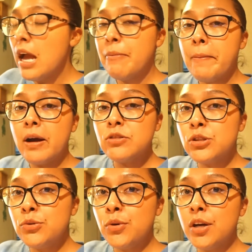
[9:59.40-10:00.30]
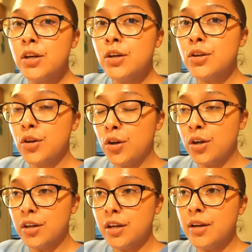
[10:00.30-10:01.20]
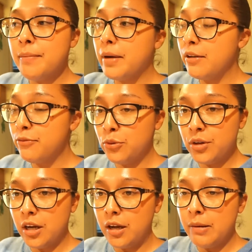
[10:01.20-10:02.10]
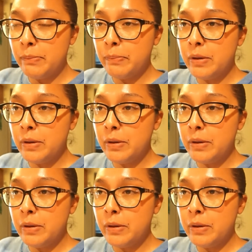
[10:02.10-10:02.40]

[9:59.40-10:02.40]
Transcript: I'm about to cook my food up.